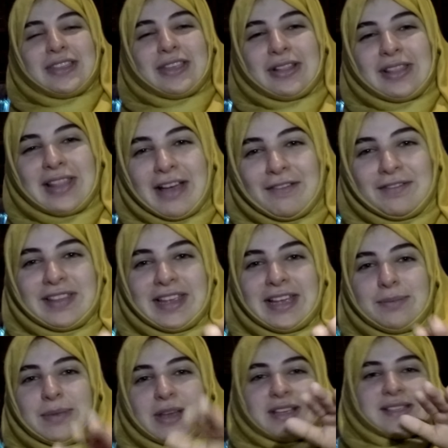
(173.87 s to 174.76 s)
the left
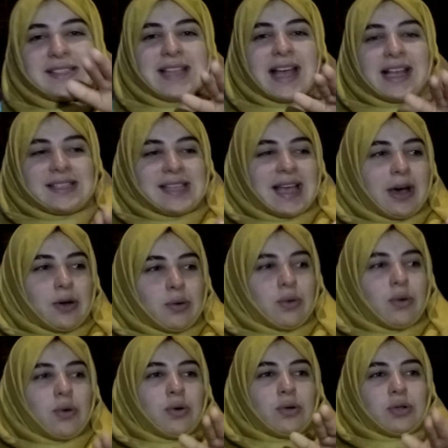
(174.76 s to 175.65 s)
lane because that's how
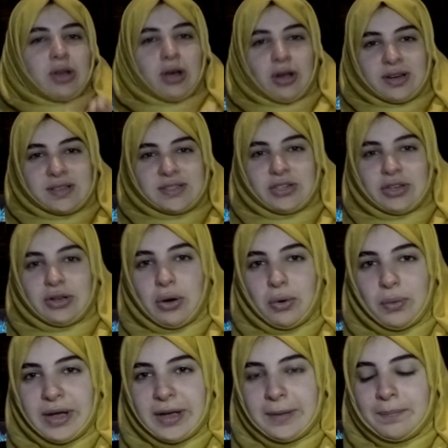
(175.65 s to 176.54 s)
all cars are
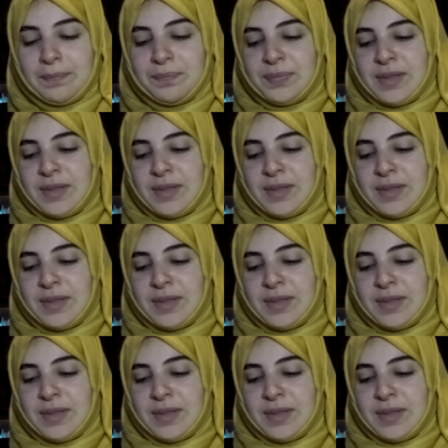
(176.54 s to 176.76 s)
going.